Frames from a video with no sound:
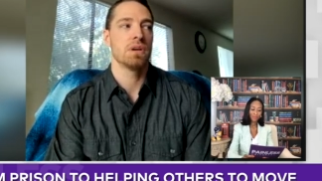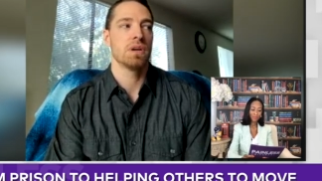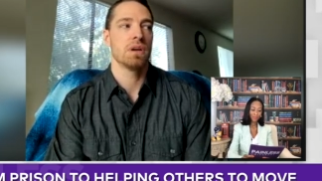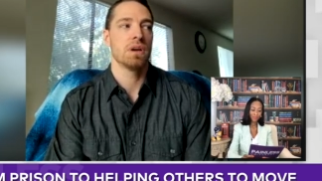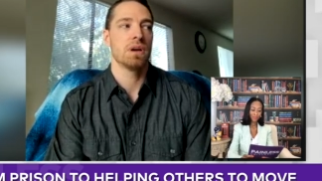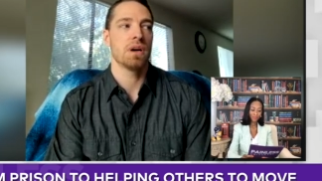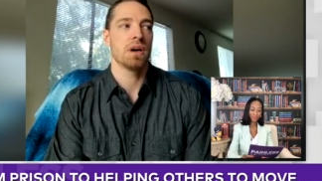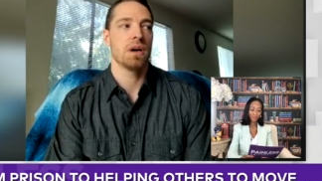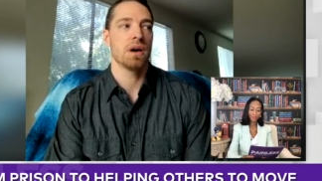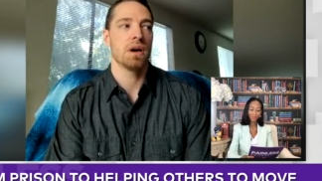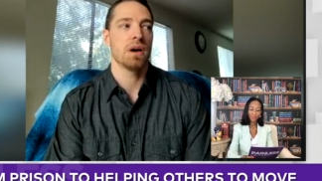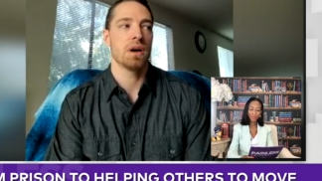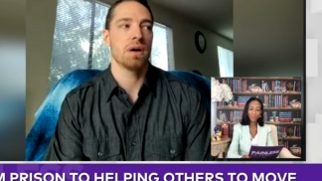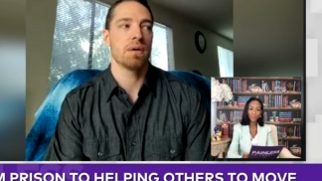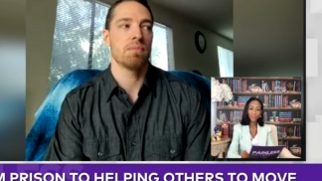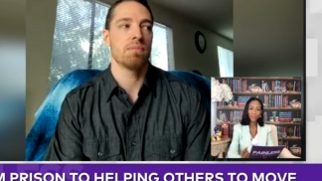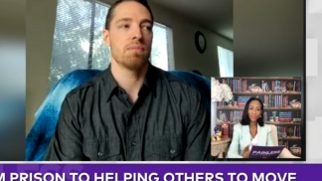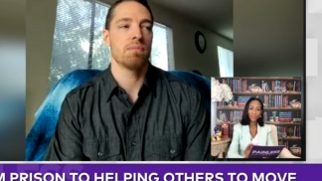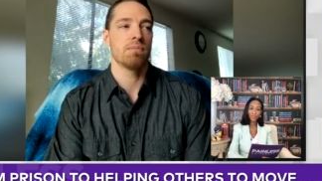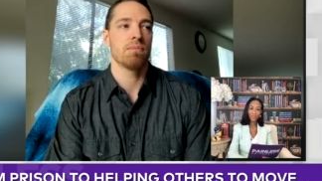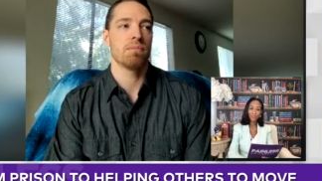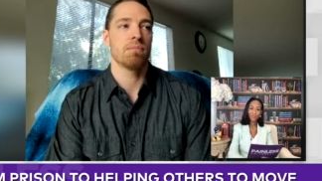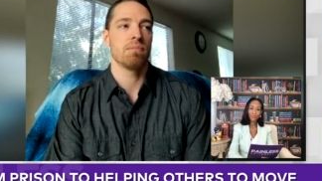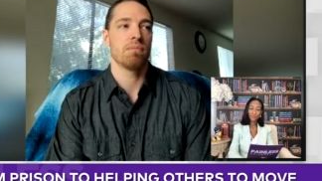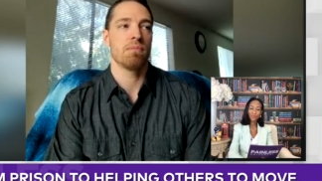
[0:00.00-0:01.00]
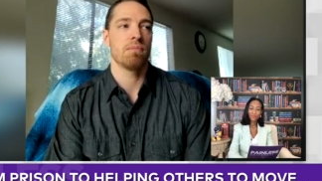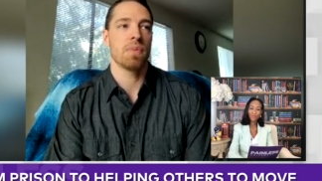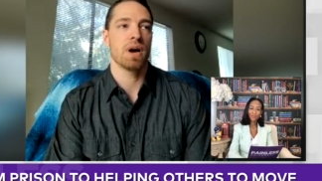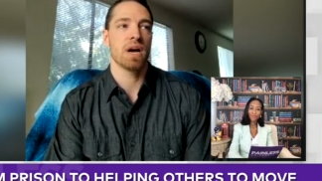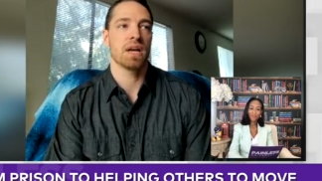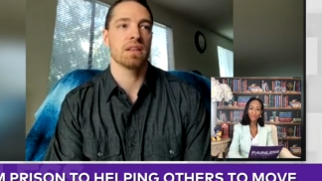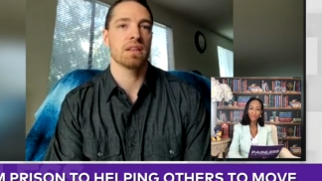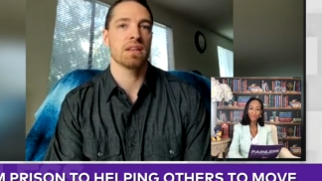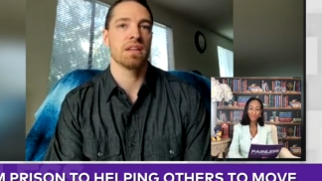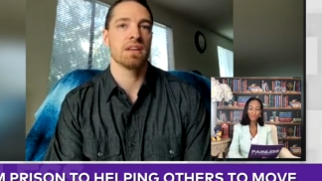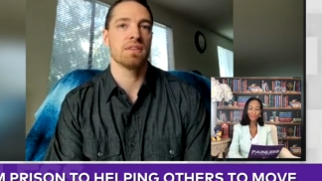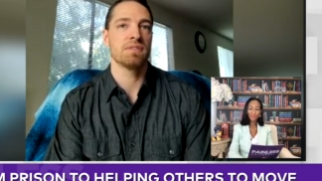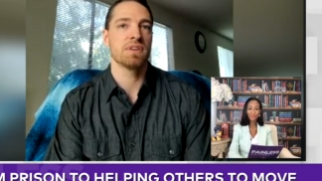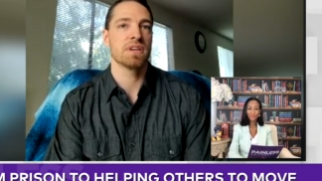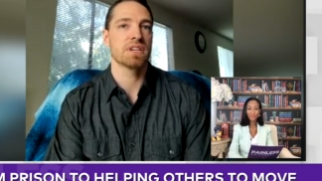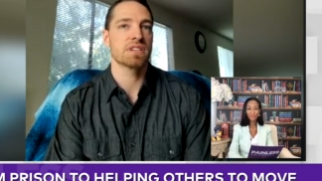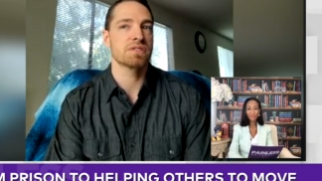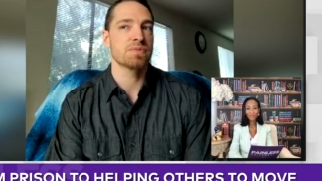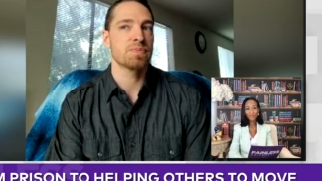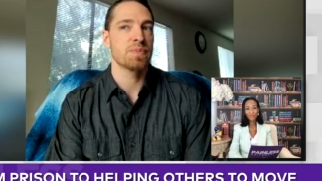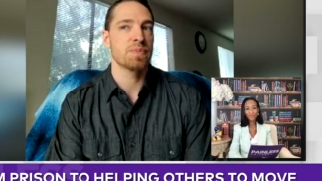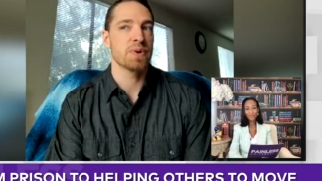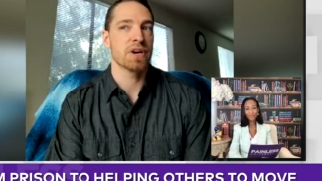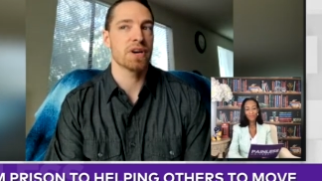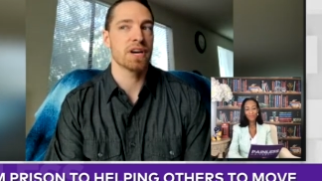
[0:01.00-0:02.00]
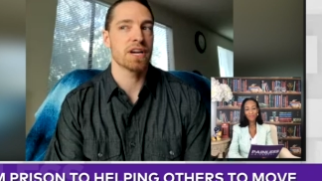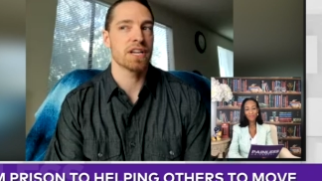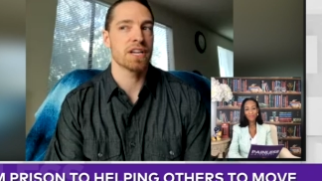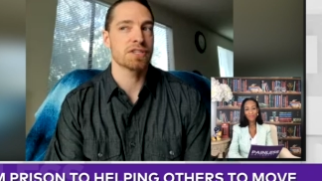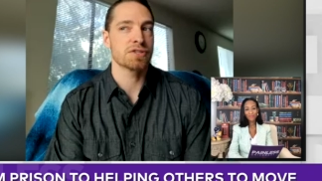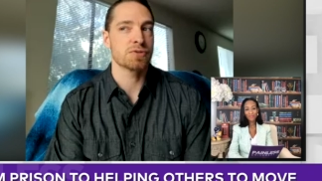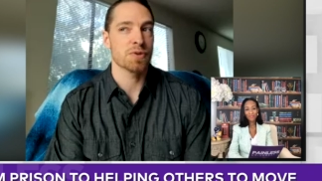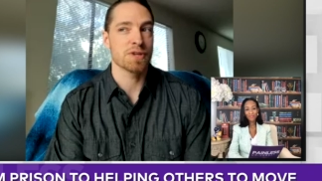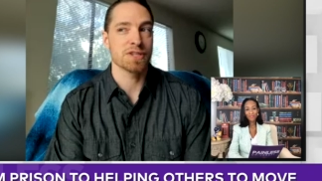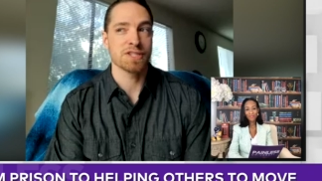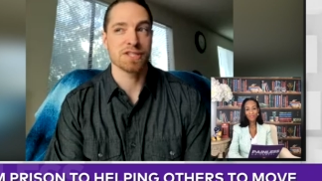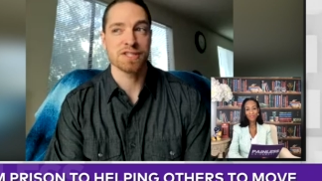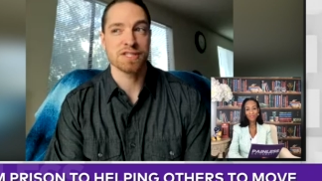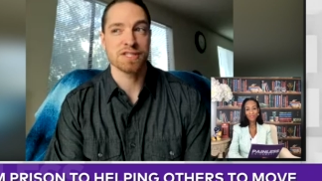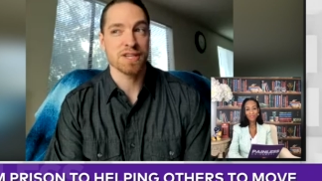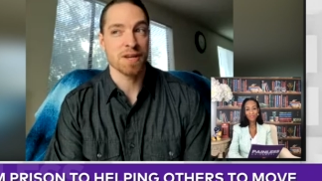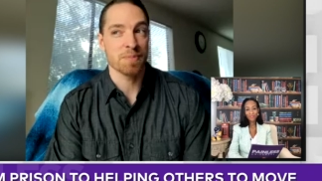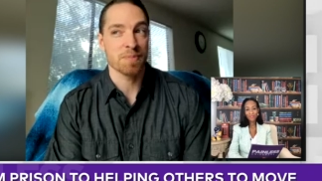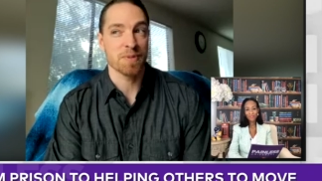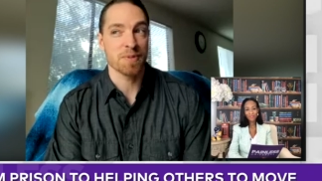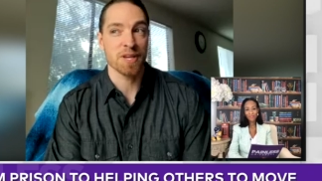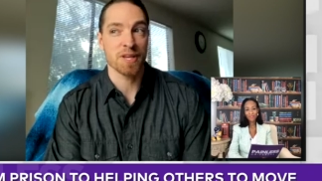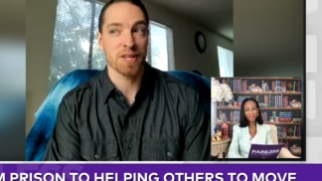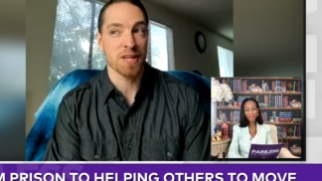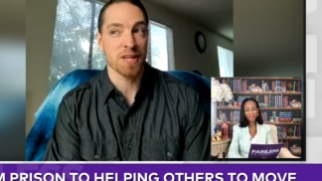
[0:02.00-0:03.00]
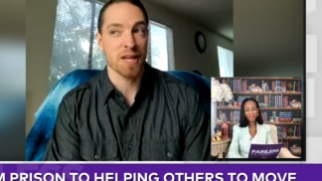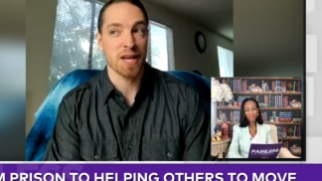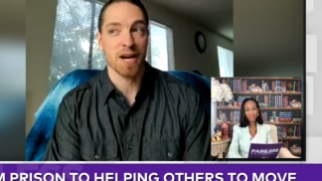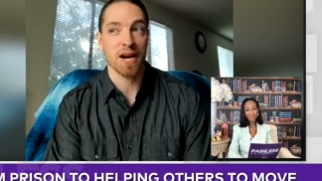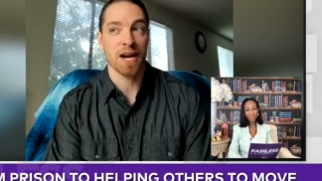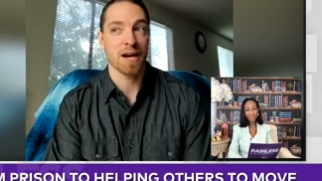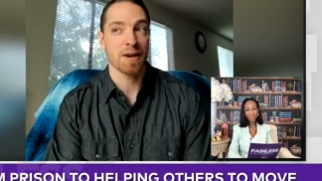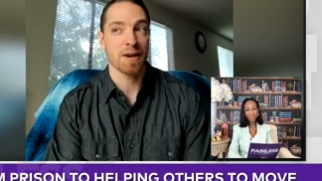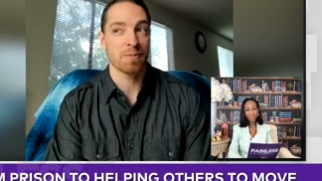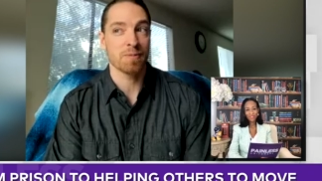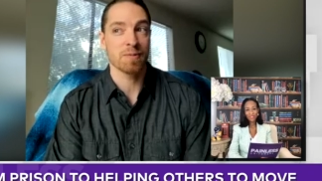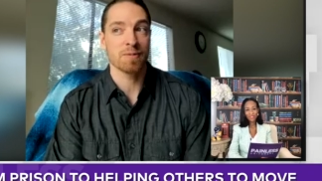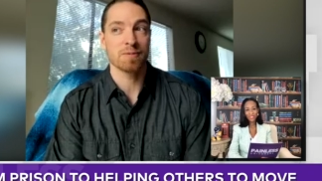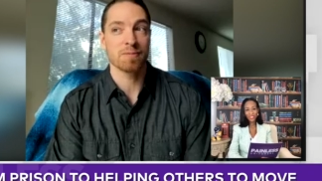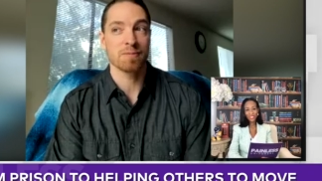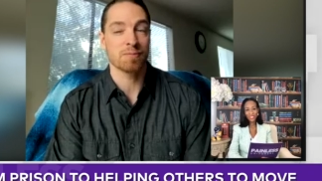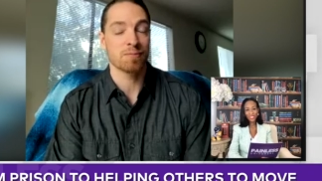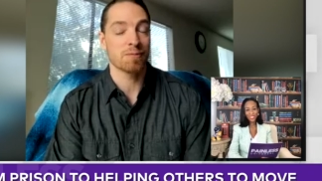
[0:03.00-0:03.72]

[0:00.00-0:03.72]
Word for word: um, my lived experience wasn't something that I would